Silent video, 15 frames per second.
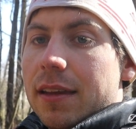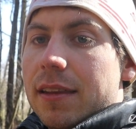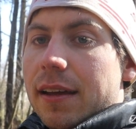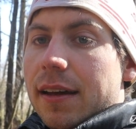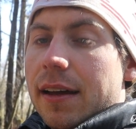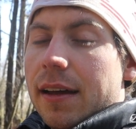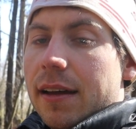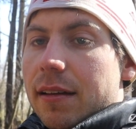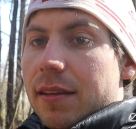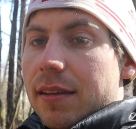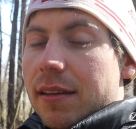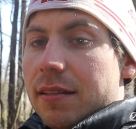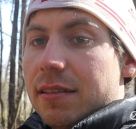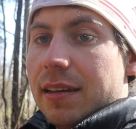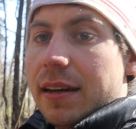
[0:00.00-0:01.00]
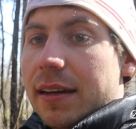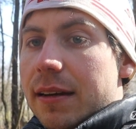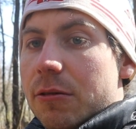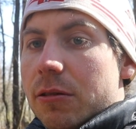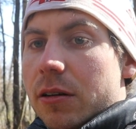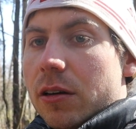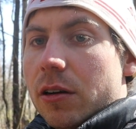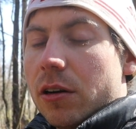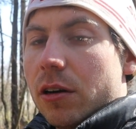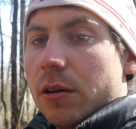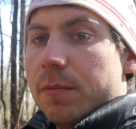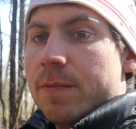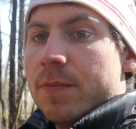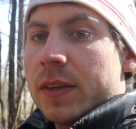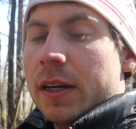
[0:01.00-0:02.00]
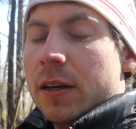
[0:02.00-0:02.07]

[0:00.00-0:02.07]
the the city, or